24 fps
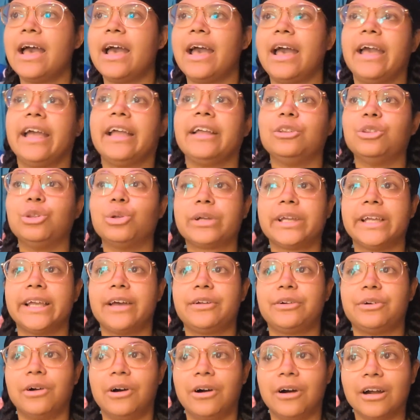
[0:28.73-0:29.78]
And looking
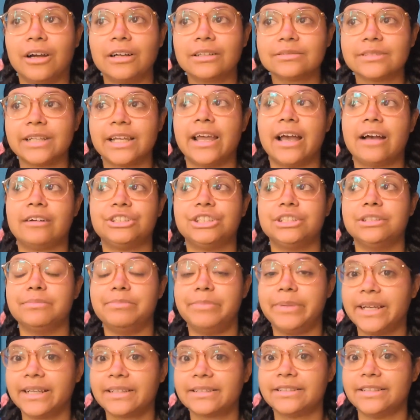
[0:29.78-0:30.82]
at her art and how she
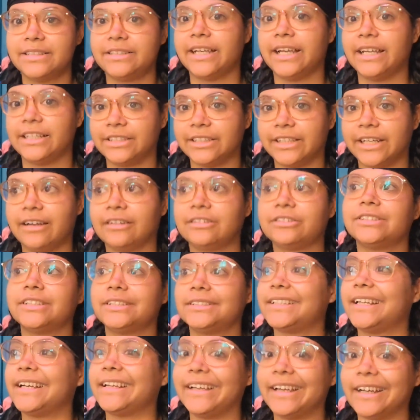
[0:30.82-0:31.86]
depicts these Asian characters,
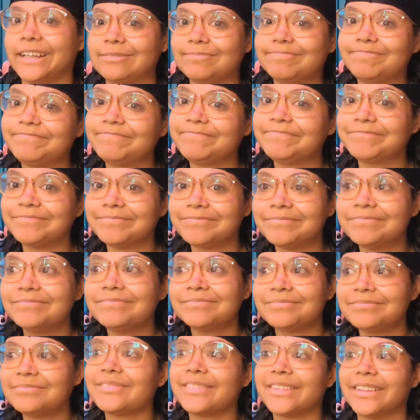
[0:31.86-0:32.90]
it's like, yeah,
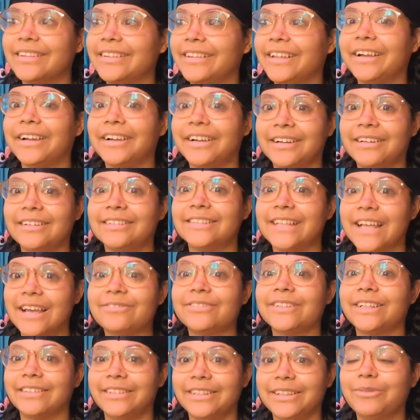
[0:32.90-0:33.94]
they're
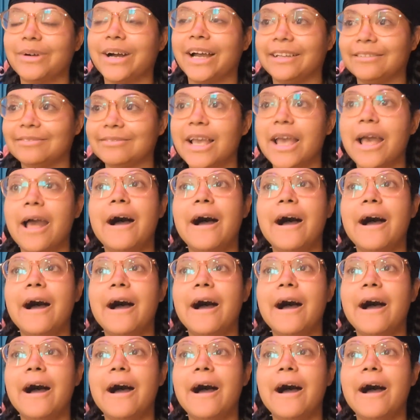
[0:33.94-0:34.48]
definitely white.